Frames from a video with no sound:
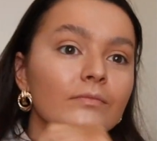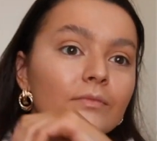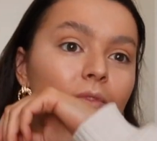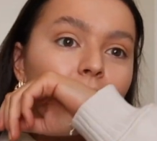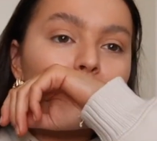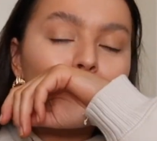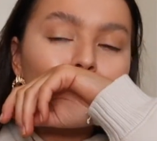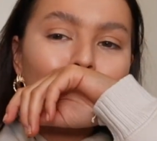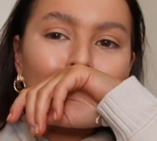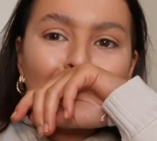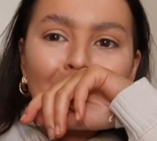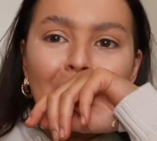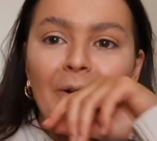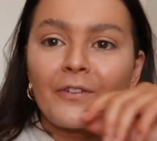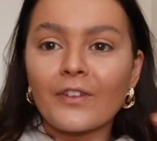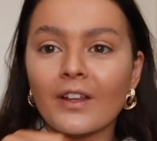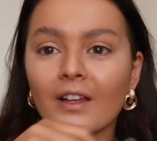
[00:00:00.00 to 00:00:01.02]
Let's get it
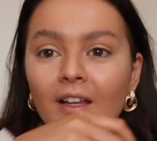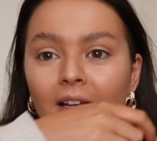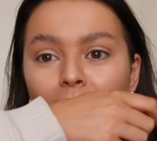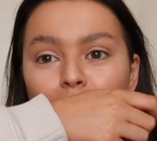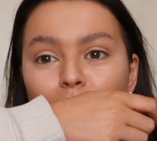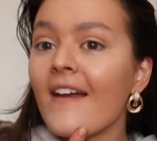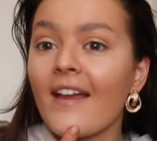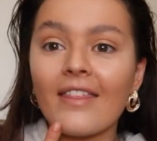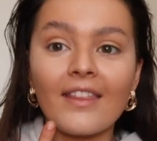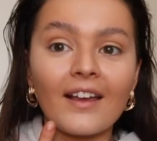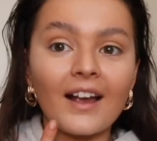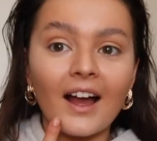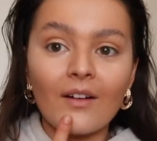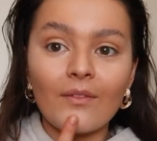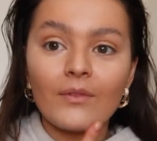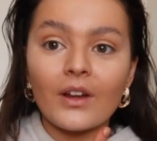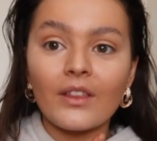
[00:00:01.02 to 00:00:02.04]
off the lip. In the
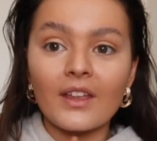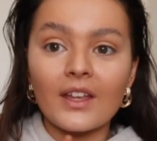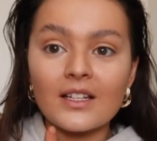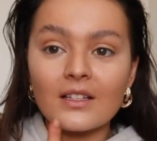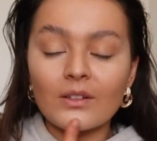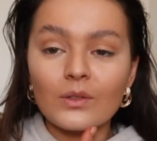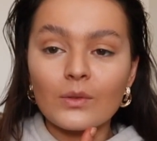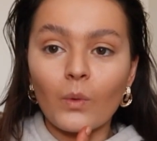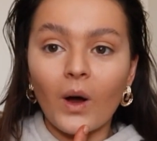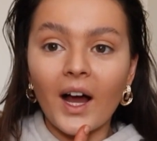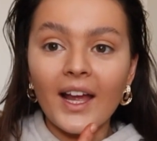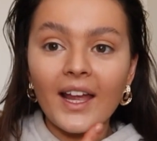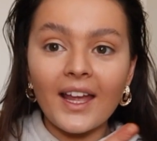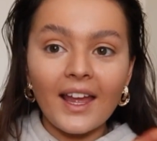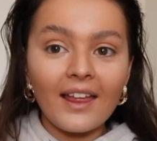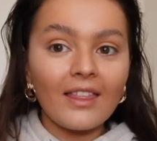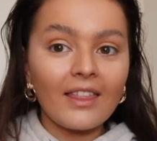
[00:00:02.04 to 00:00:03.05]
camera, this looks
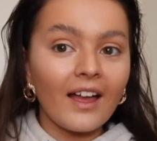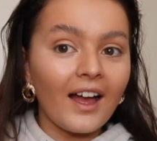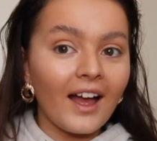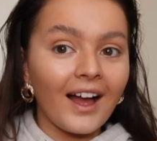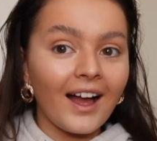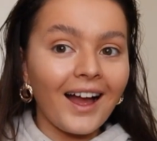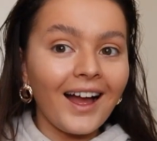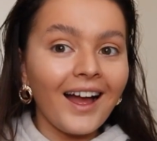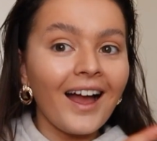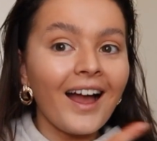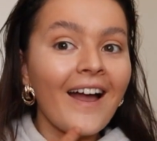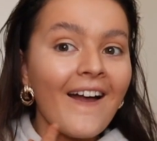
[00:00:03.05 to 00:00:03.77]
white. In there,